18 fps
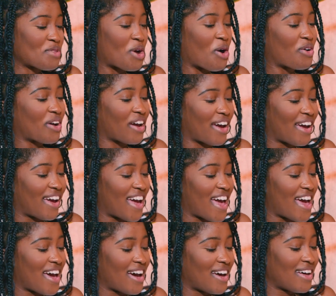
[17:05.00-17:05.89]
Okay.
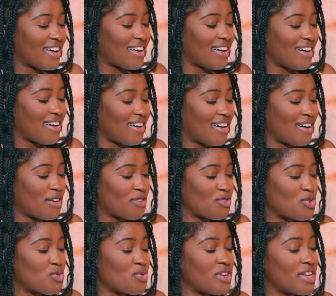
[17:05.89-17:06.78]

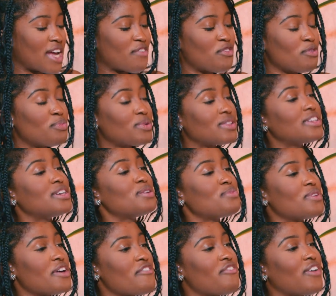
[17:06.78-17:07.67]
You would never believe
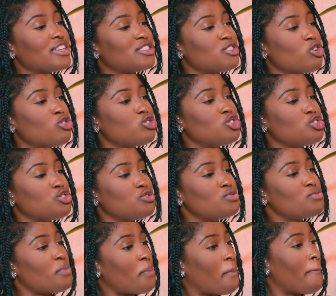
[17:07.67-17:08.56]
me if I told you.